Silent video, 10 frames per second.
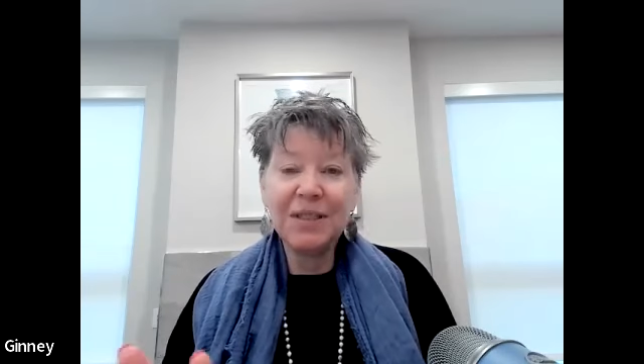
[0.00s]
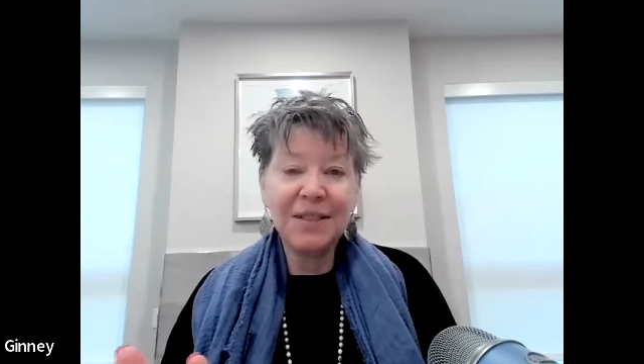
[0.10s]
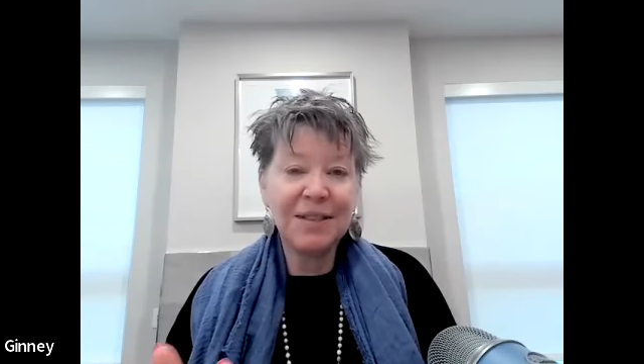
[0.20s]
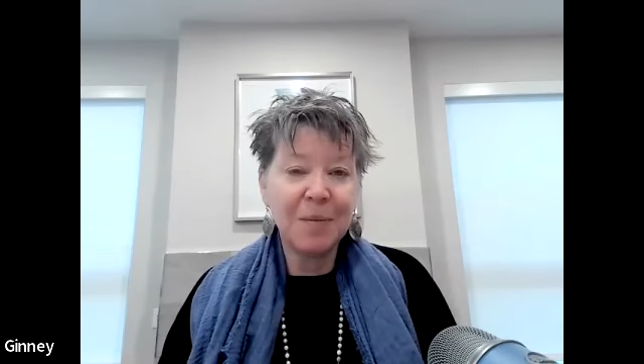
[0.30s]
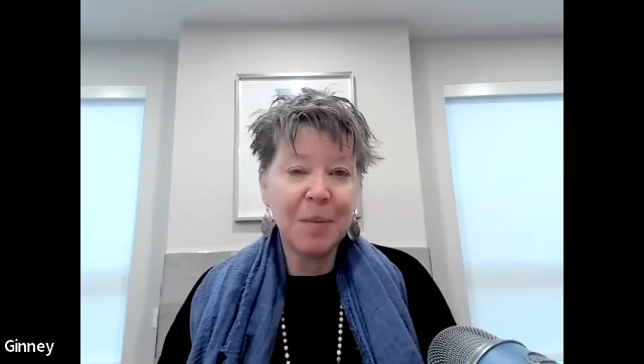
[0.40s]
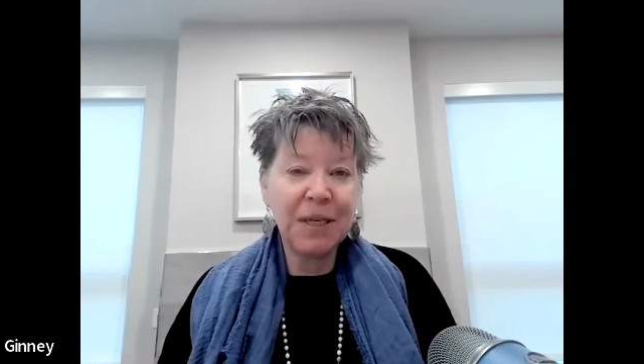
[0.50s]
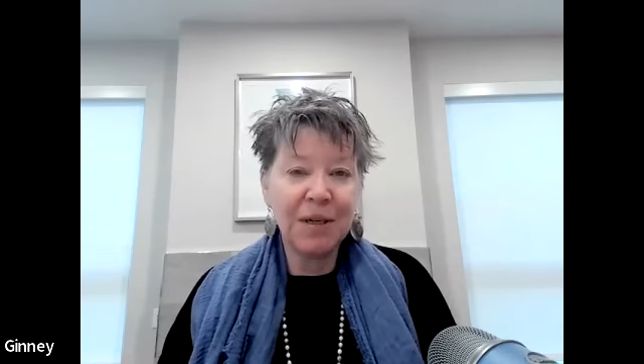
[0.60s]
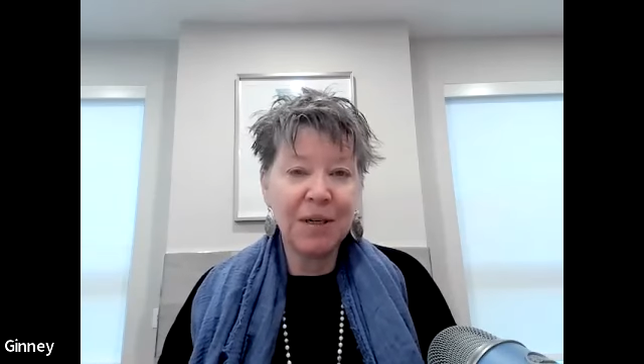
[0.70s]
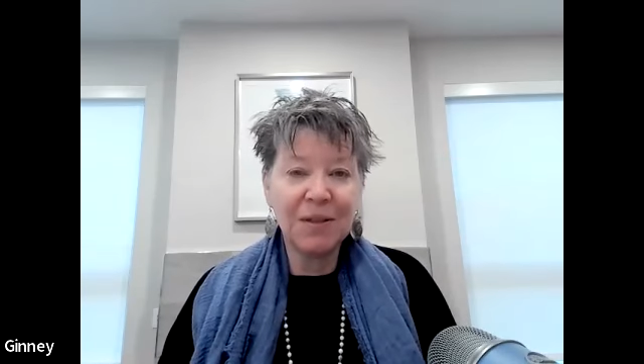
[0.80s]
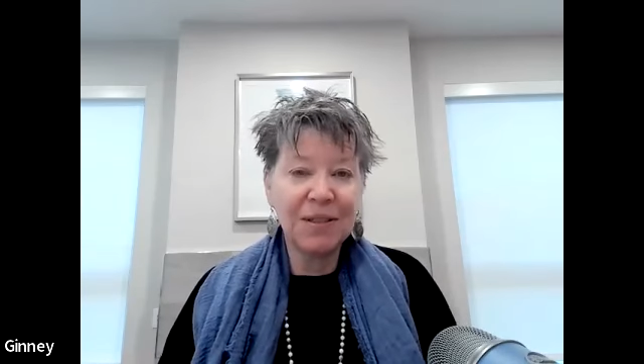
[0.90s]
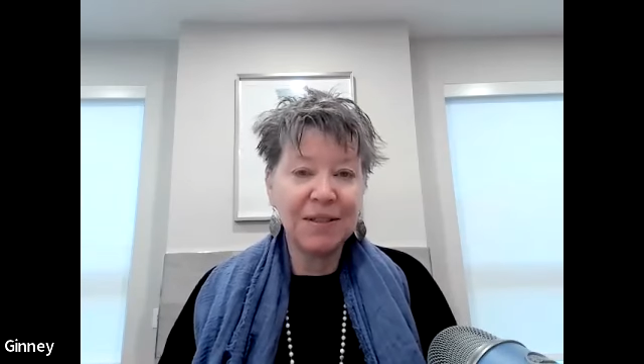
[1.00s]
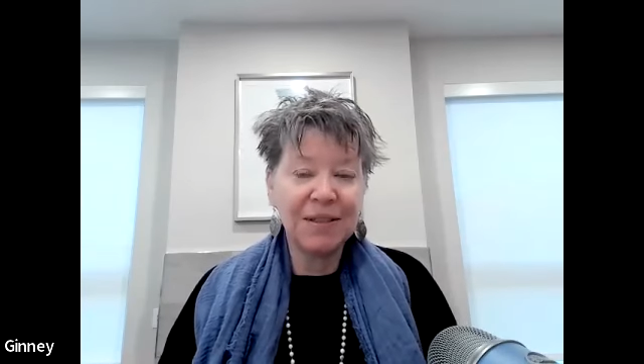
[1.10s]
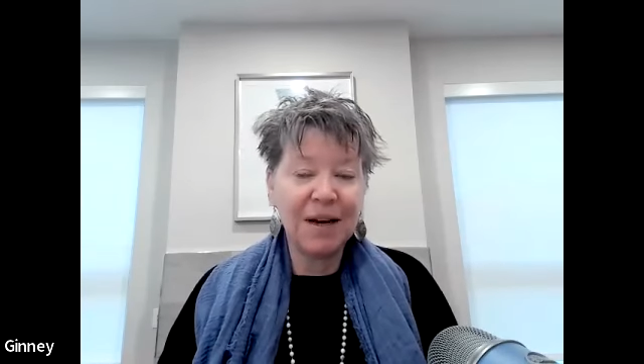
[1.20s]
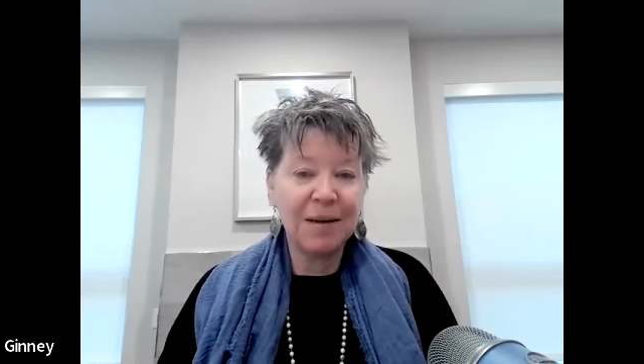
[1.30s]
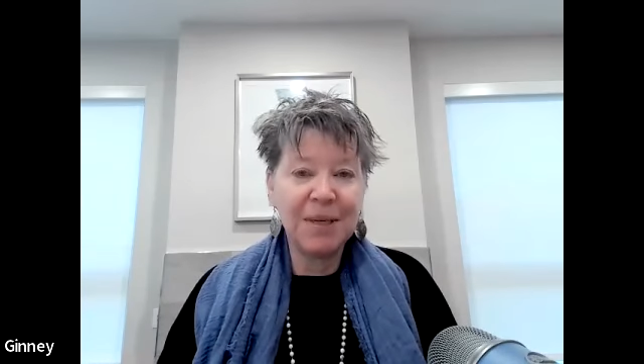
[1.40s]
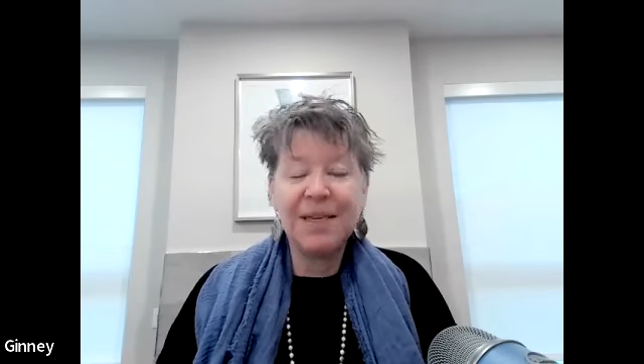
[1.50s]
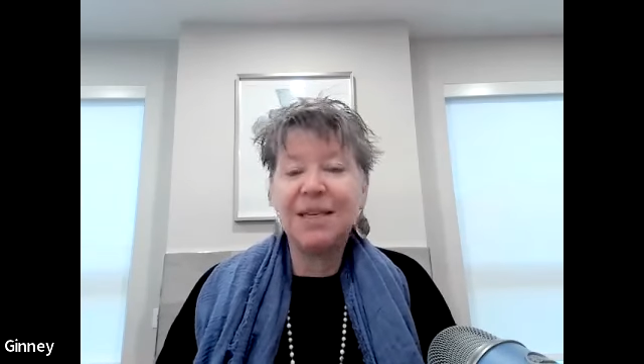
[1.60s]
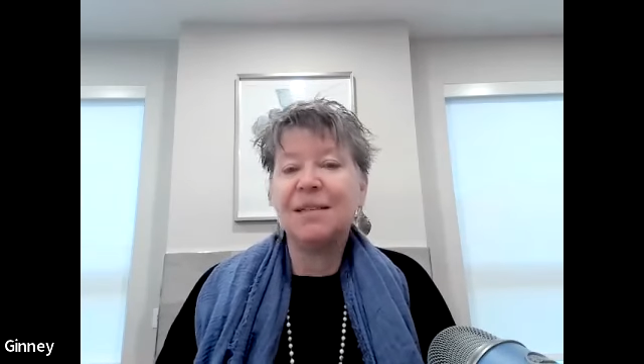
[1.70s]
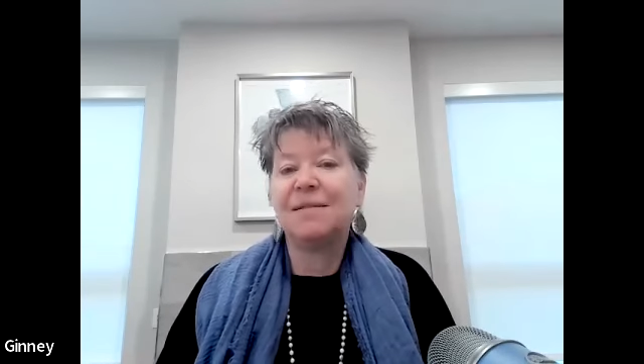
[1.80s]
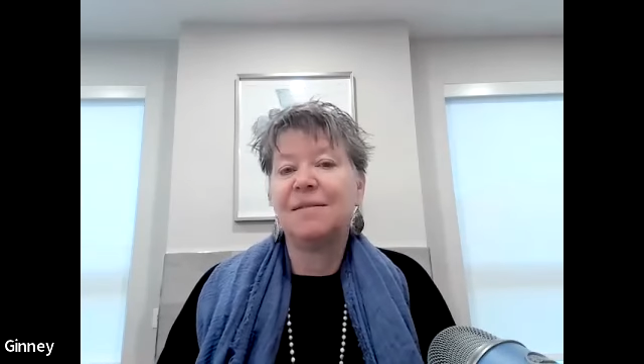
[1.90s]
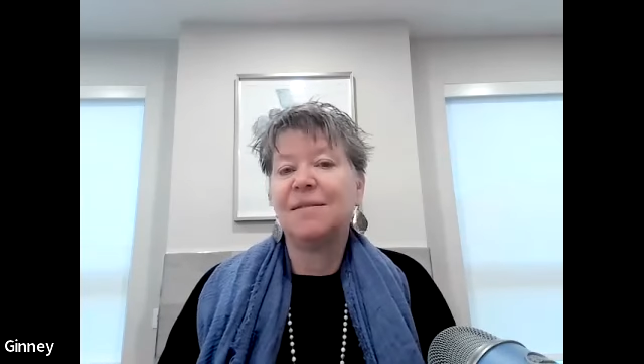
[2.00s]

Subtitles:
oh, that's somebody else, that's not me?